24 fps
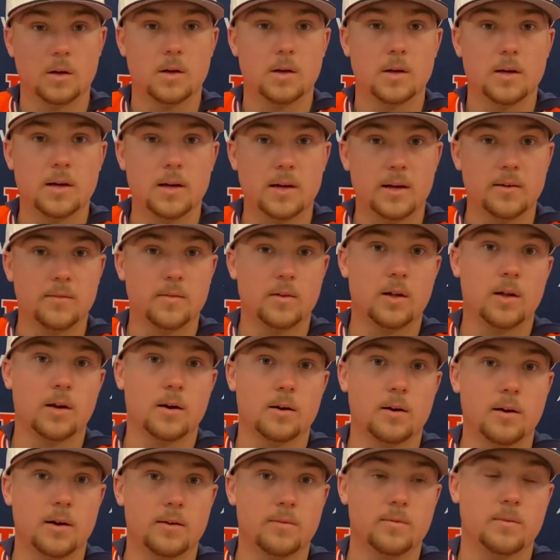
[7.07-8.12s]
Yeah, I give a lot
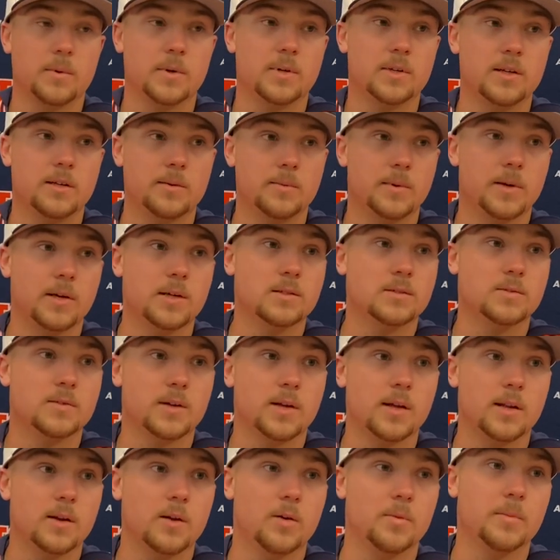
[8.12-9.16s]
of credit for my teammates for
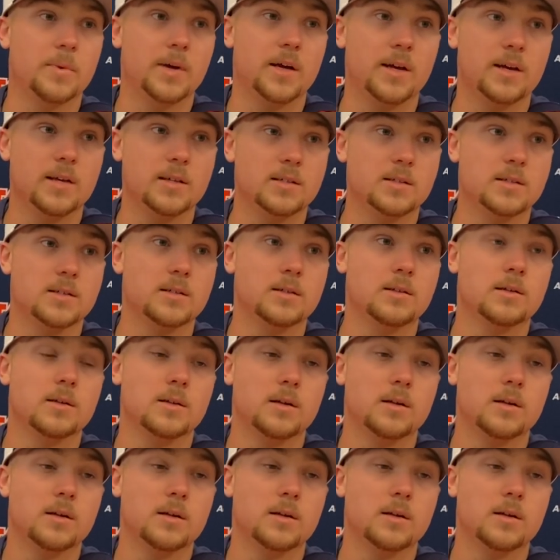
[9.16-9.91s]
getting on base.